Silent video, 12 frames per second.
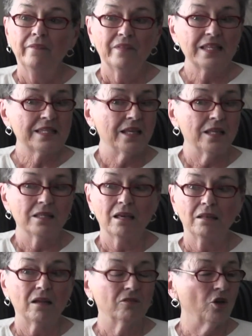that say they
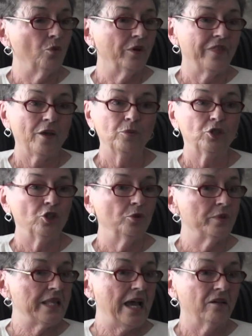don't know what they would do
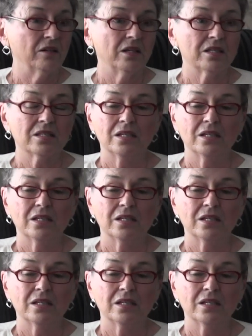without us,